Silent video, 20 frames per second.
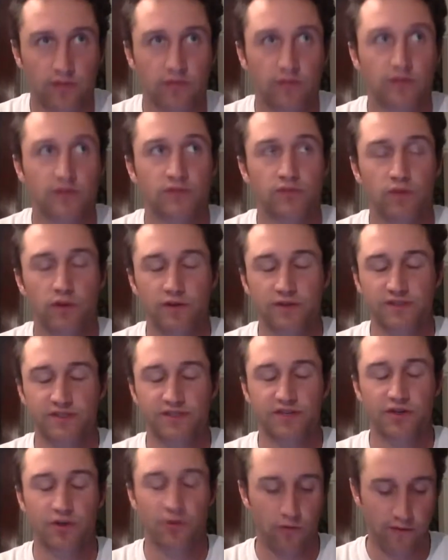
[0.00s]
as well as
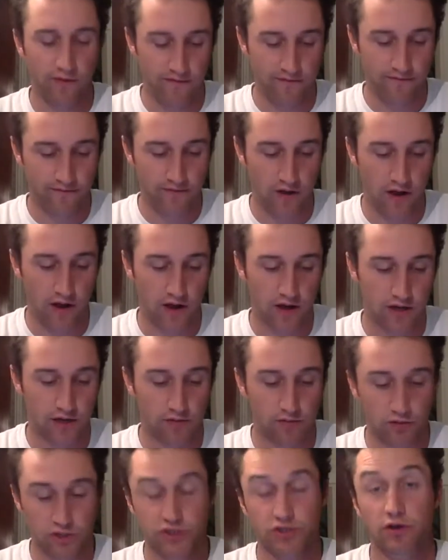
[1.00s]
to do with
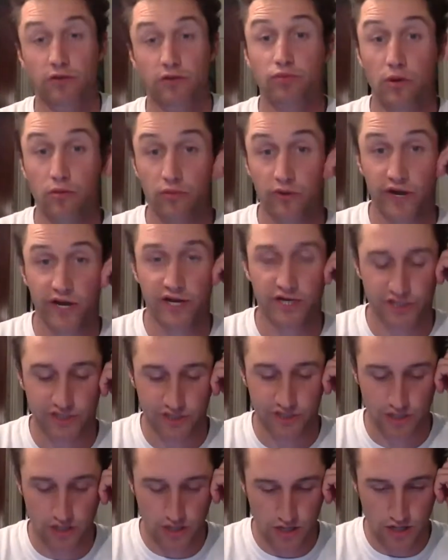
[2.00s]
commercial
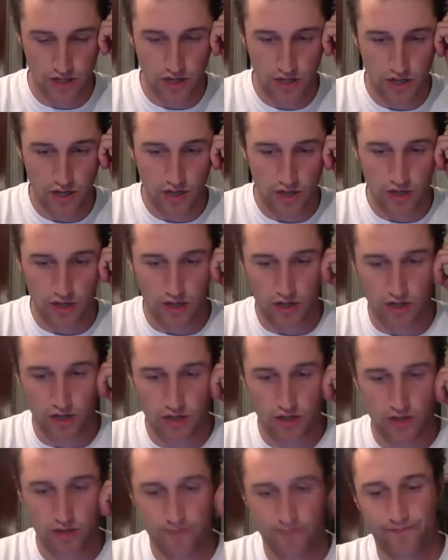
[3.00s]
appropriation.
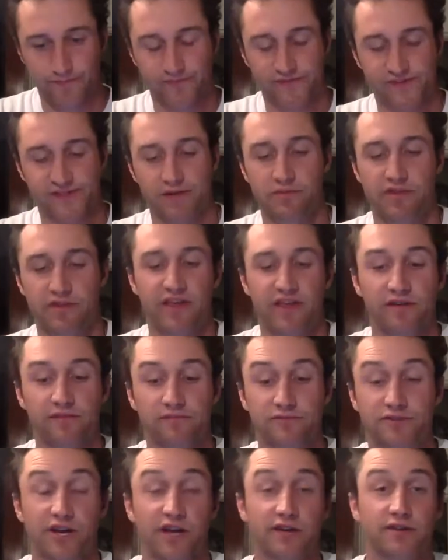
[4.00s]
Some of the
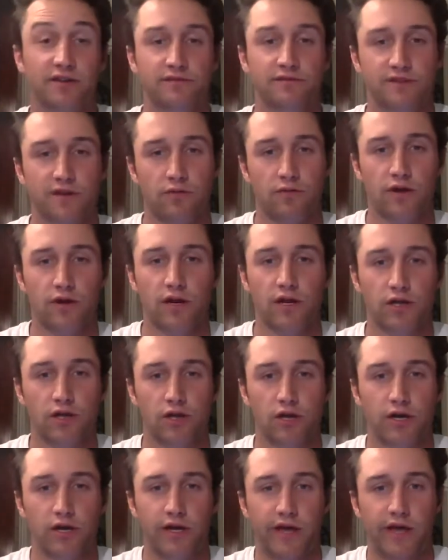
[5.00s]
objectives that we're going to
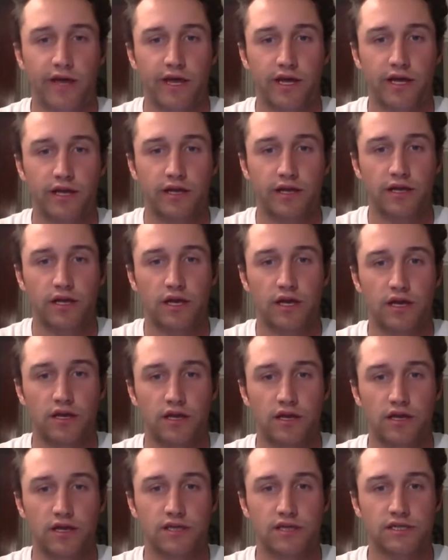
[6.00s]
learn in
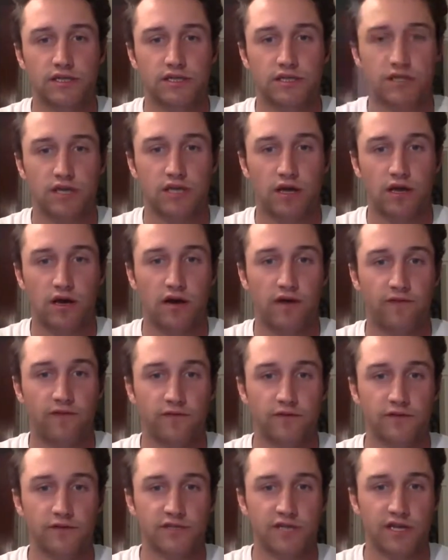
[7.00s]
this
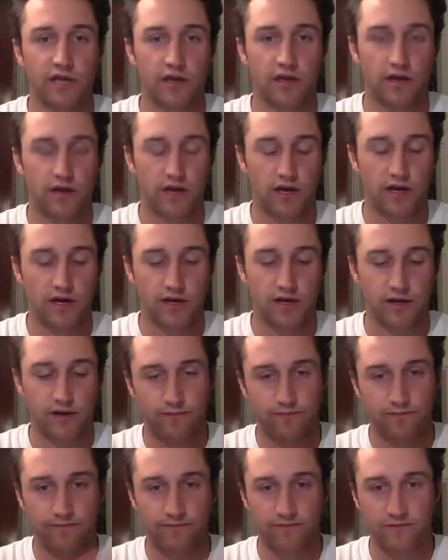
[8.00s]
first
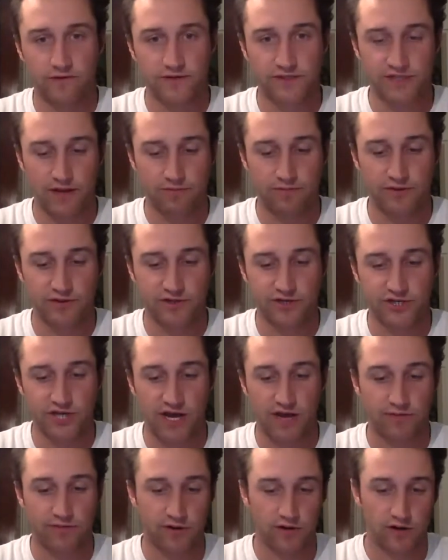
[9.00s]
step of the
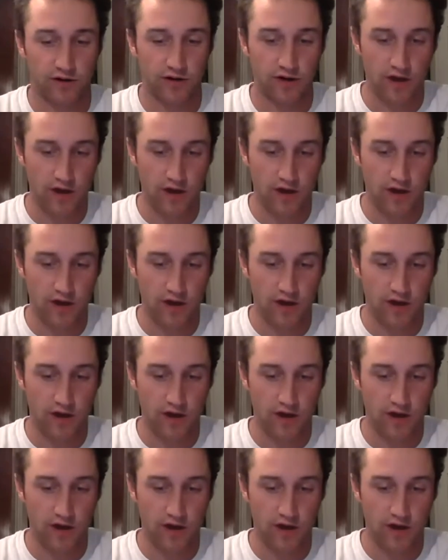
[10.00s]
chapter